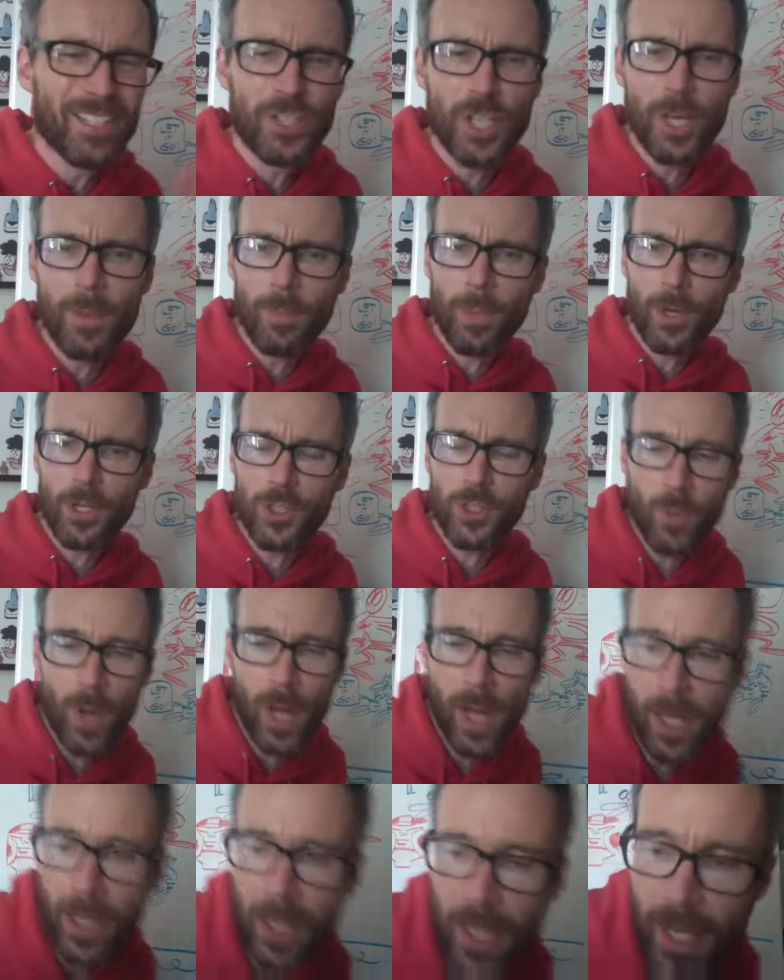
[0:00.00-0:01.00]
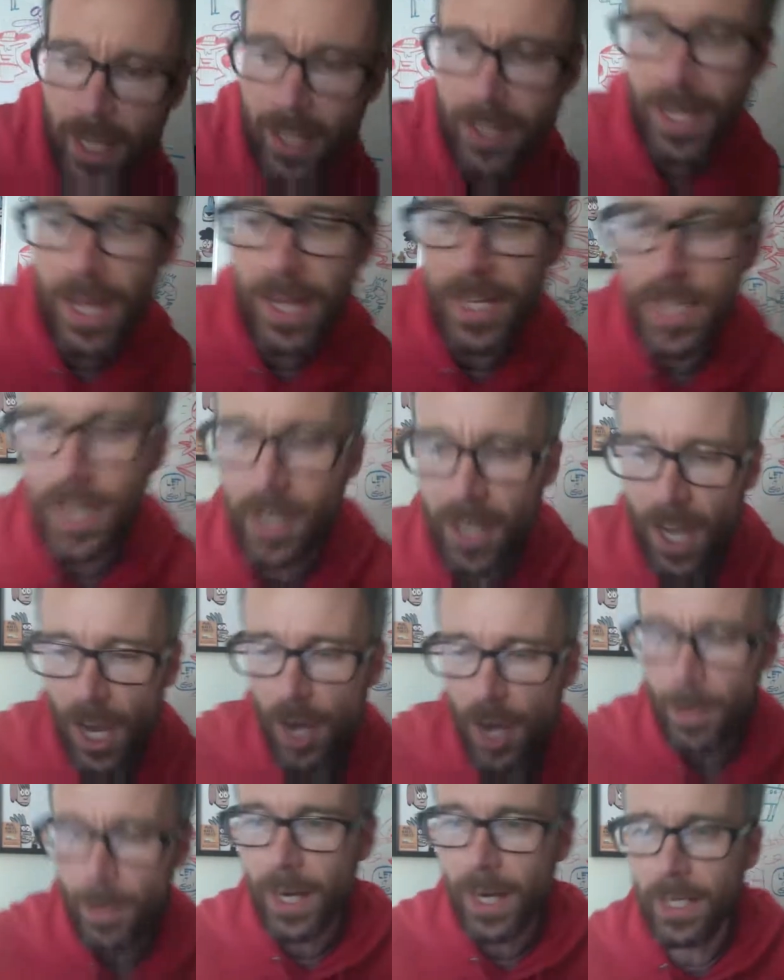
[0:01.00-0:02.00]
Jim Boswell? There you go.
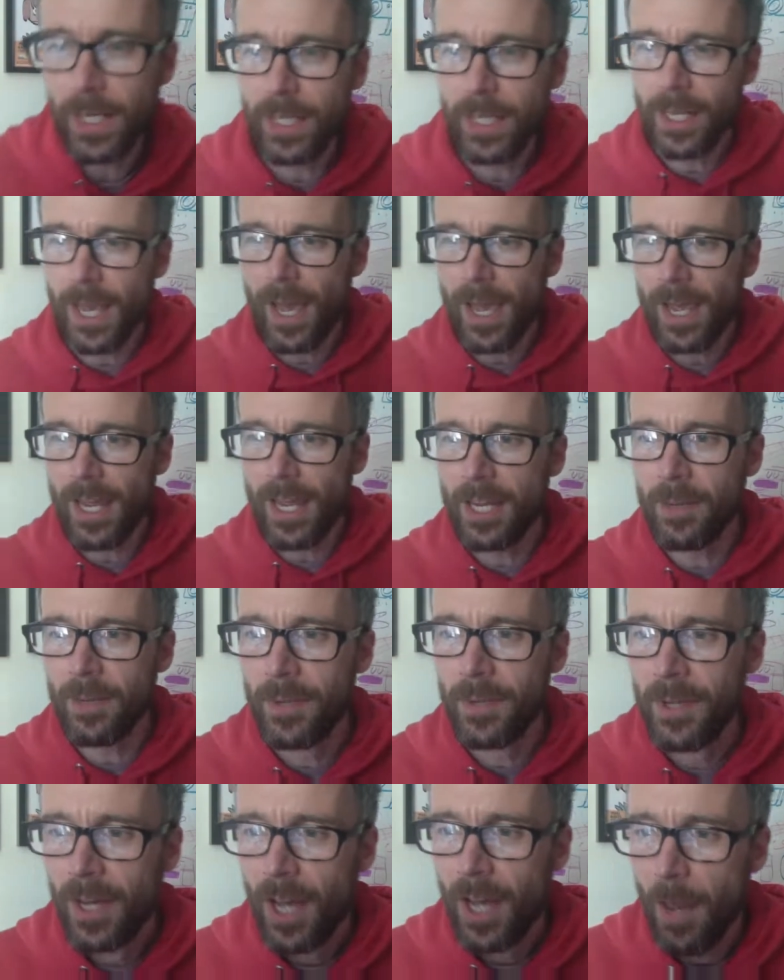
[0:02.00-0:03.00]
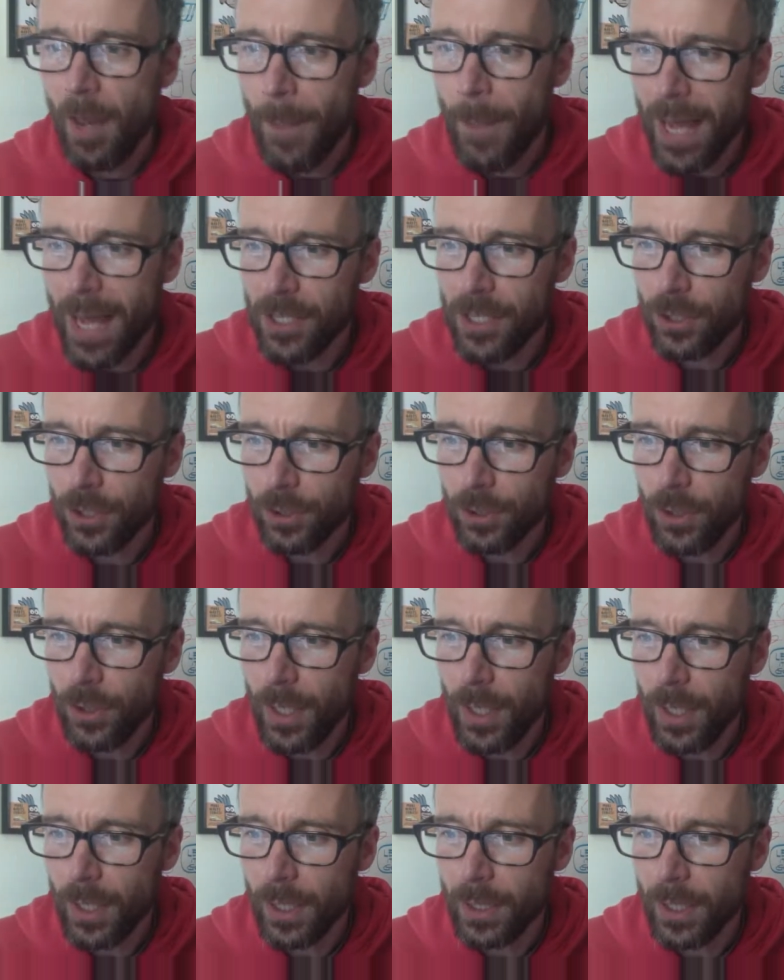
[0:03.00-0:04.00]
Back in the game. A pencil
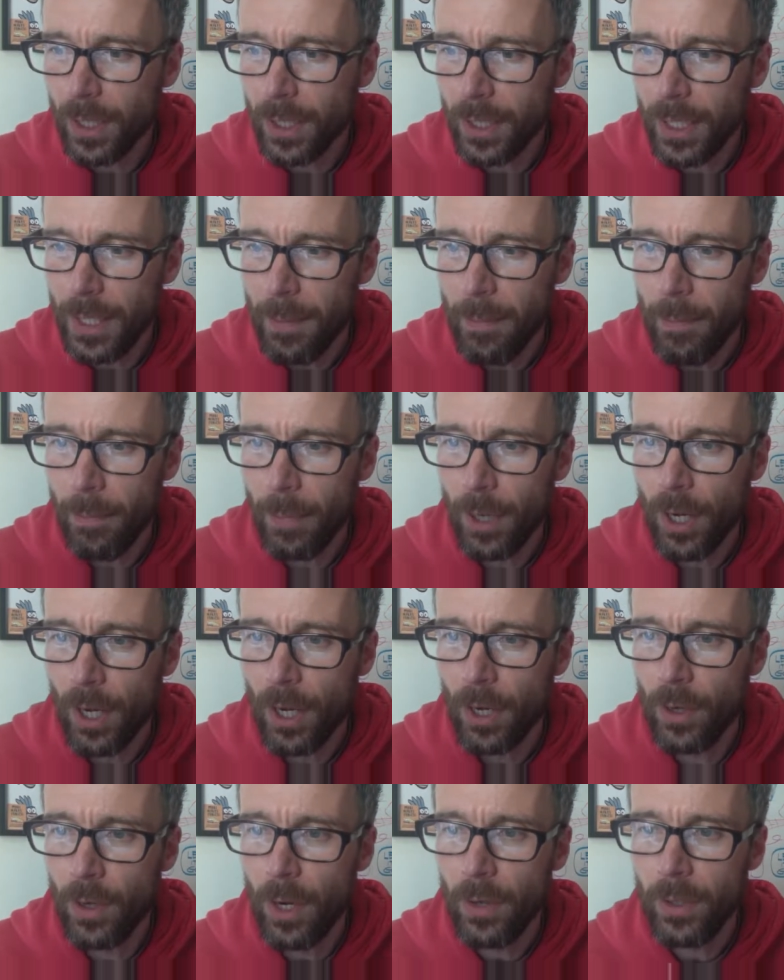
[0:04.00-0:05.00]
doing the limbo.